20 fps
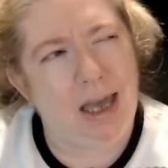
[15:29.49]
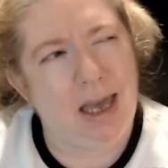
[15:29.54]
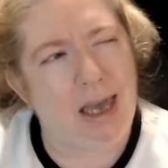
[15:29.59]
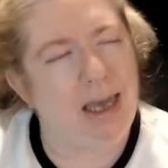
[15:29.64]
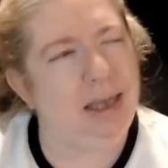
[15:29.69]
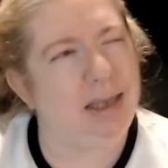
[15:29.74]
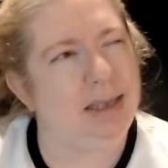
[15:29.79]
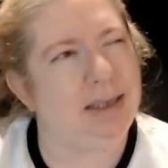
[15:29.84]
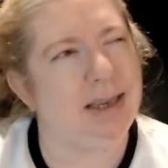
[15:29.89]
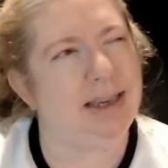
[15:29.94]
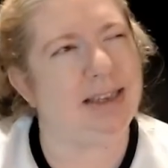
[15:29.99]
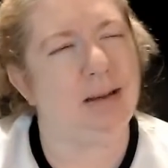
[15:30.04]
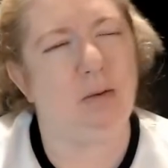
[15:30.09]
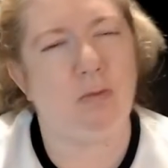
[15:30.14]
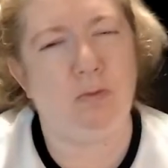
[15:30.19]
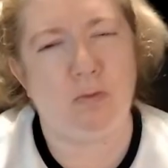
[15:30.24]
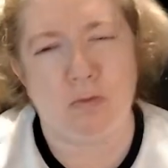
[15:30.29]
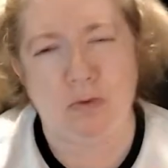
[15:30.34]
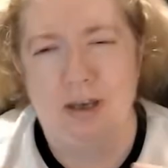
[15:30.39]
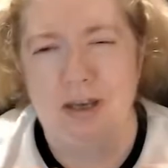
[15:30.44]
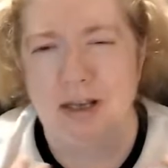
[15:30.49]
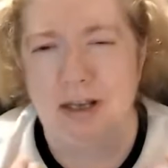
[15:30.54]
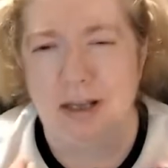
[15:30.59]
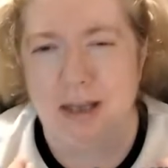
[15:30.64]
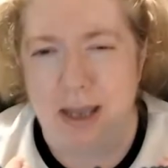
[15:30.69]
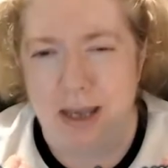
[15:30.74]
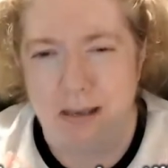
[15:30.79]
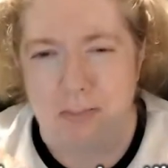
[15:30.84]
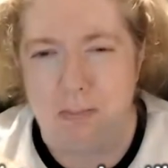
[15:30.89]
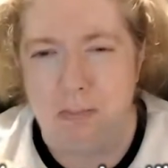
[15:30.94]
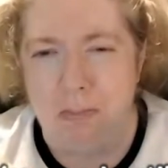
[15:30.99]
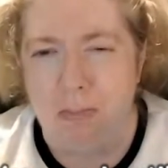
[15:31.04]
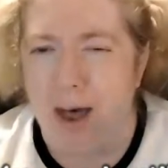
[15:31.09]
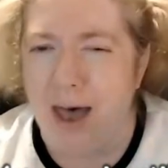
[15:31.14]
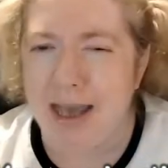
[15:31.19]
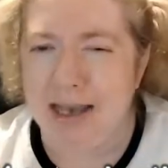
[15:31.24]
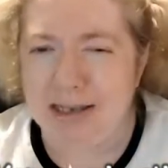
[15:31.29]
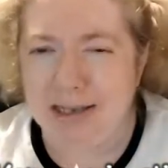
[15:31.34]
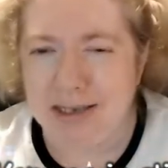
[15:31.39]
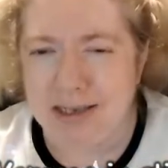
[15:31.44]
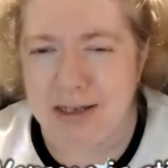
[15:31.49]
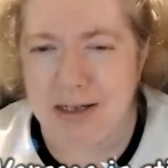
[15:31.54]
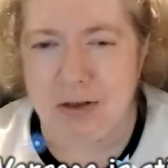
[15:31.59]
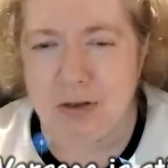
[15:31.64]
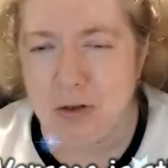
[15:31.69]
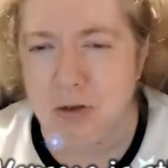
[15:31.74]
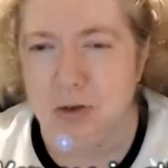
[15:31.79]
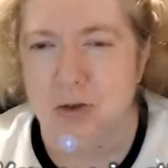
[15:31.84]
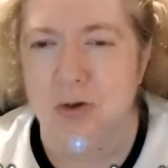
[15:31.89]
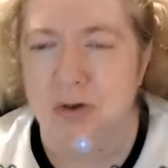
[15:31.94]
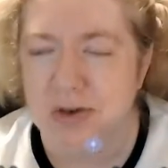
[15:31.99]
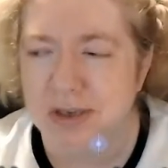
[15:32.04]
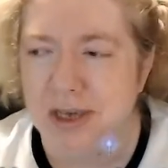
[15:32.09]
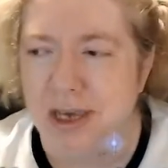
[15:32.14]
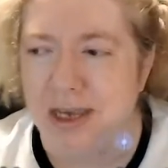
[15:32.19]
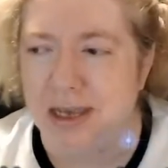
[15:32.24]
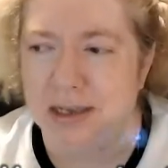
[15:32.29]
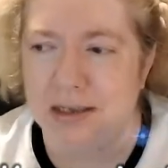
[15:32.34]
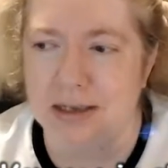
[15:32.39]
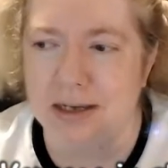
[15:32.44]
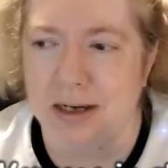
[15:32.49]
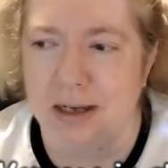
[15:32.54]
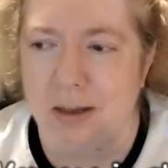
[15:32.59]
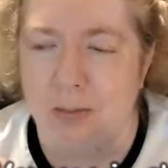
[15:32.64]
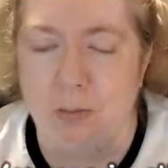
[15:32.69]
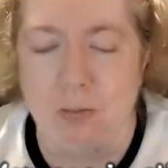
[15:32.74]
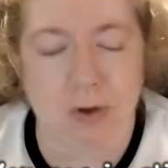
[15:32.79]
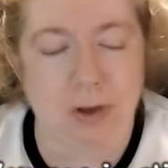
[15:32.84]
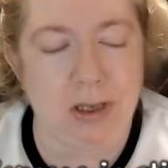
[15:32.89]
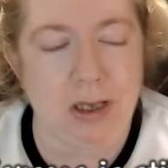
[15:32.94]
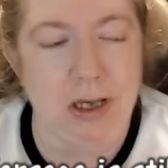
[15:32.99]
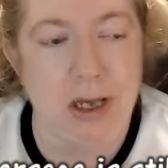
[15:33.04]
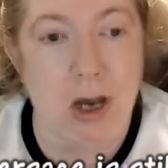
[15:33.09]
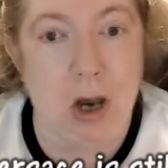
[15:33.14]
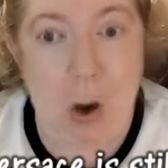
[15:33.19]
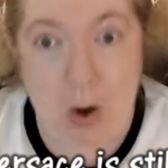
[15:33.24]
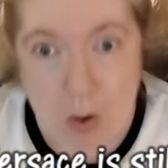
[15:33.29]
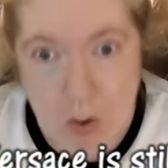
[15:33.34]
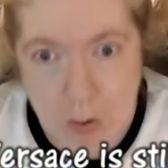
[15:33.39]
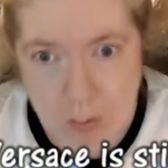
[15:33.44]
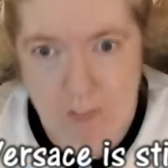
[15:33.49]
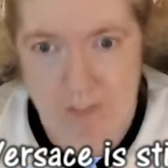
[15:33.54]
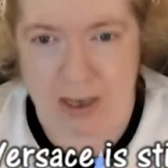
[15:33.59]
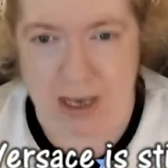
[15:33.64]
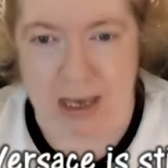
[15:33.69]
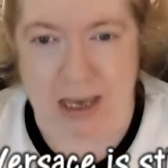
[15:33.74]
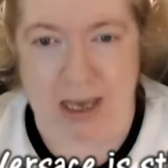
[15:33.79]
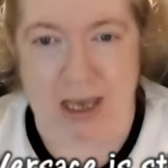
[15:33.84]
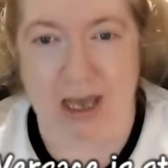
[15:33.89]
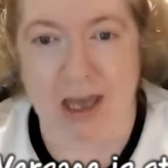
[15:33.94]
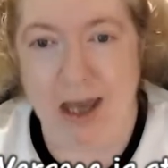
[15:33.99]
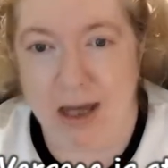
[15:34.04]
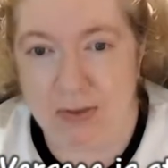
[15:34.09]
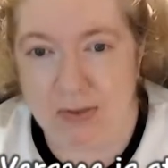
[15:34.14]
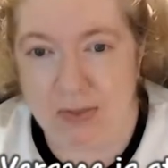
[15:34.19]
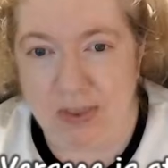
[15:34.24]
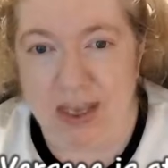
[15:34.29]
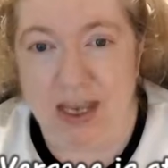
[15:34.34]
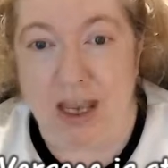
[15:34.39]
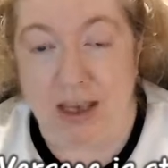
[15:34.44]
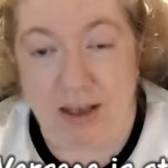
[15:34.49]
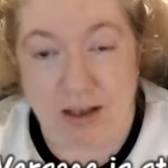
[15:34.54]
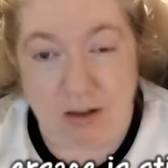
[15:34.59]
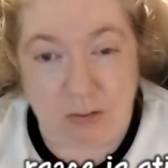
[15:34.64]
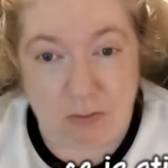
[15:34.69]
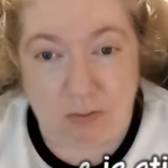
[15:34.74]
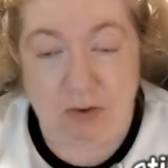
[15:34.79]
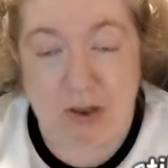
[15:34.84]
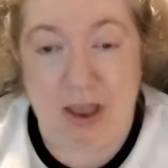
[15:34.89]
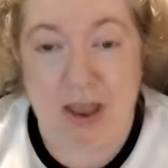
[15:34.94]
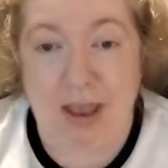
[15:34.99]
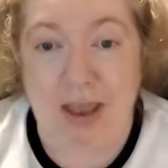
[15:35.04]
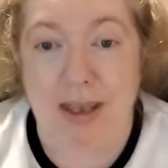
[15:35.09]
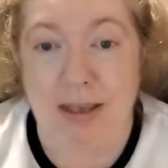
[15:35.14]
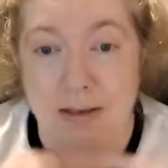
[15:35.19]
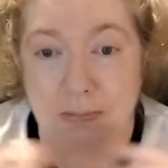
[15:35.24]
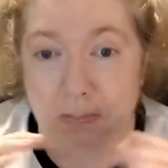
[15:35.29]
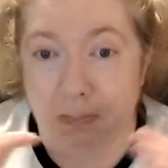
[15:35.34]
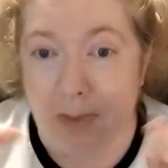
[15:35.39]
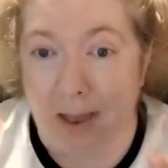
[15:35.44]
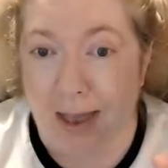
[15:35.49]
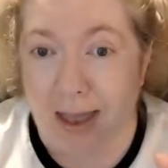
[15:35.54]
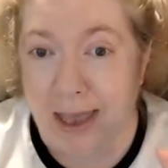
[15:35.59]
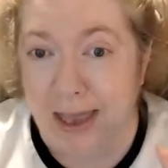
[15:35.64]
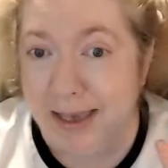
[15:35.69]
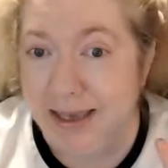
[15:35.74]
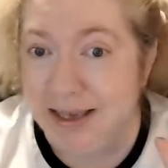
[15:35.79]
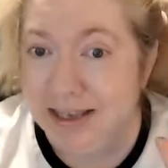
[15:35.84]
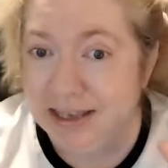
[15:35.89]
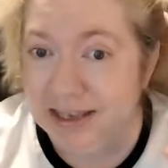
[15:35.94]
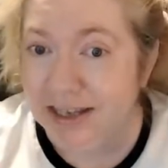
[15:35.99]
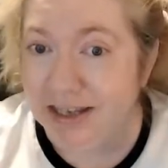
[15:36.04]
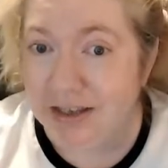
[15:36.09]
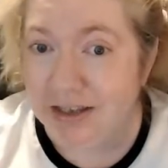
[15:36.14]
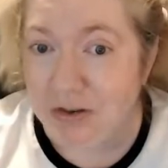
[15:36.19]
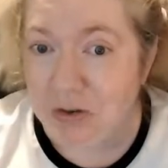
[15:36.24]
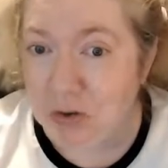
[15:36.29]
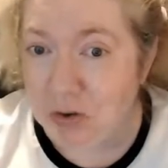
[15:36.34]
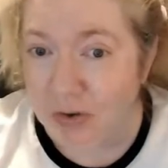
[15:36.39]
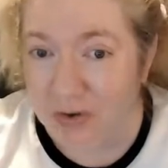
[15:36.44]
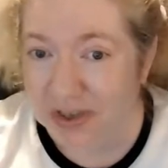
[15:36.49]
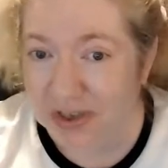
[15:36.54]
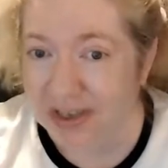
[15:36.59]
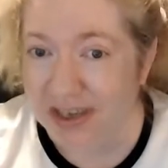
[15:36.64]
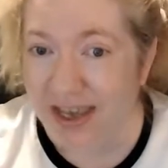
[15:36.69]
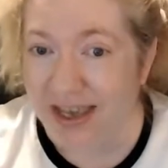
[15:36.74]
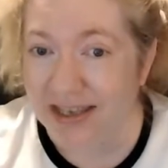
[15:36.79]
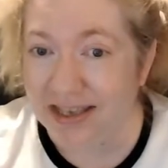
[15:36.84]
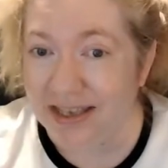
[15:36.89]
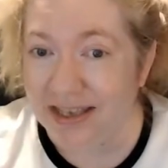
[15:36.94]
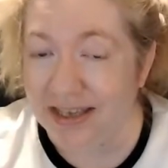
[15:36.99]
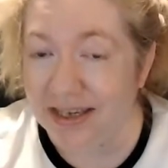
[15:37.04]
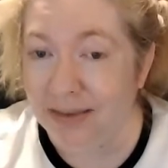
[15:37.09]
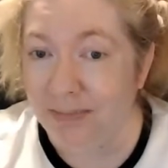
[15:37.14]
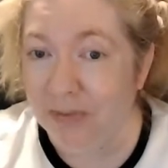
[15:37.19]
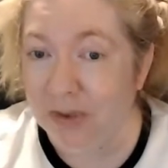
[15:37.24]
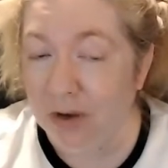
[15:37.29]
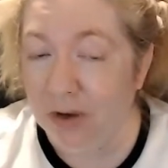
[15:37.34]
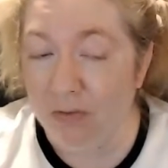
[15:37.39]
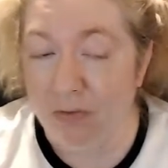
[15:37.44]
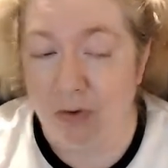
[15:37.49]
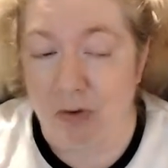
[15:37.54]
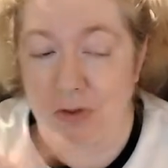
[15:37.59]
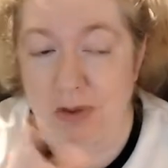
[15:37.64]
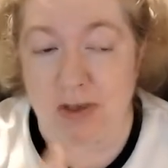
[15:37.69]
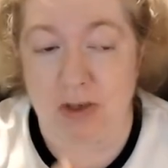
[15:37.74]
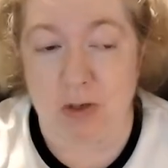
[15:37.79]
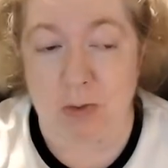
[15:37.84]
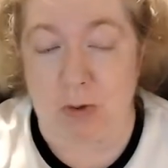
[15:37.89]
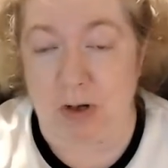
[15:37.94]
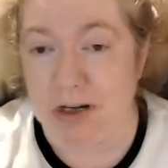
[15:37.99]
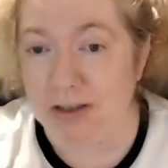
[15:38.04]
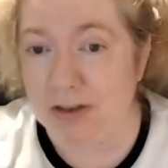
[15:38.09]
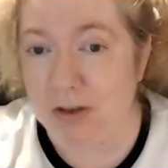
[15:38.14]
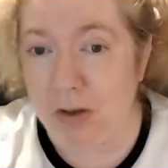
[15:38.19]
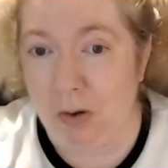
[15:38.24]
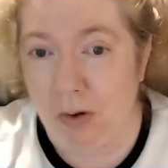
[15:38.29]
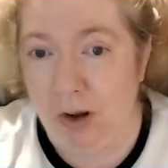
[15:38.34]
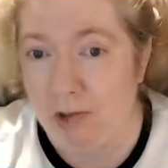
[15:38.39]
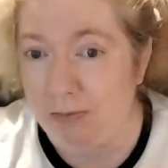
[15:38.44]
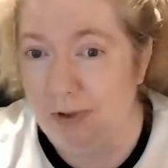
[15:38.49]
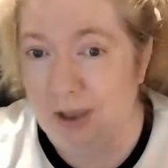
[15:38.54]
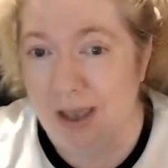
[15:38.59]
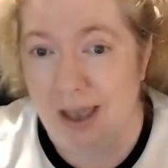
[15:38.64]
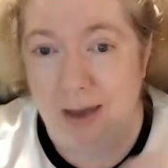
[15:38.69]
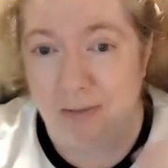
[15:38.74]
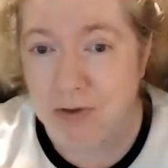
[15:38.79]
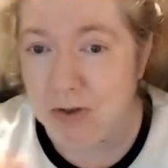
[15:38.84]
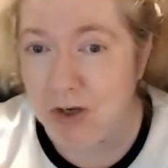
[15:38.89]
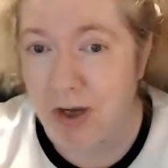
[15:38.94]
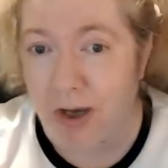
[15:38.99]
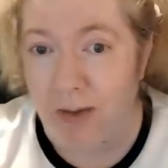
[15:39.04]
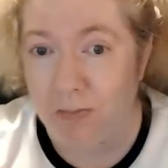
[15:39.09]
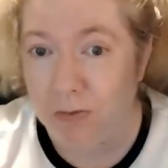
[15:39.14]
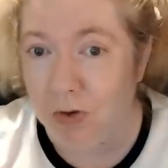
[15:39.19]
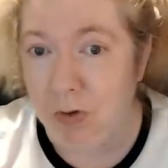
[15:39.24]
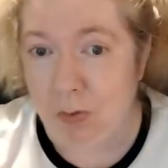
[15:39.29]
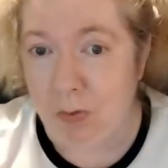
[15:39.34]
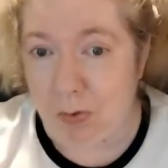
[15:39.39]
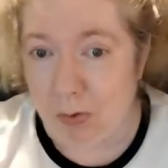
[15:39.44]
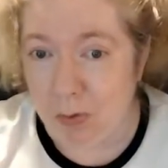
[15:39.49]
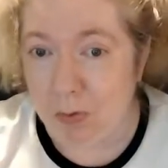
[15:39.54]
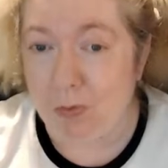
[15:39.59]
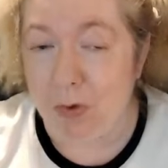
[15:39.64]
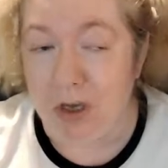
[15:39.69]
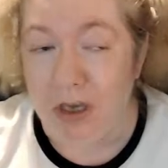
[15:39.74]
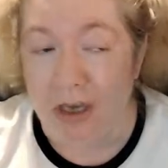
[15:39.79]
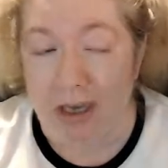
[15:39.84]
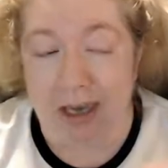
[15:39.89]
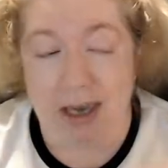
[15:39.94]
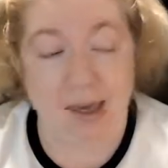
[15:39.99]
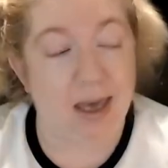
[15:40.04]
It doesn't feel like my signature scent, and I'm really hoping that I can find my signature scent for this one. It's alright if I have a top 2 or 3.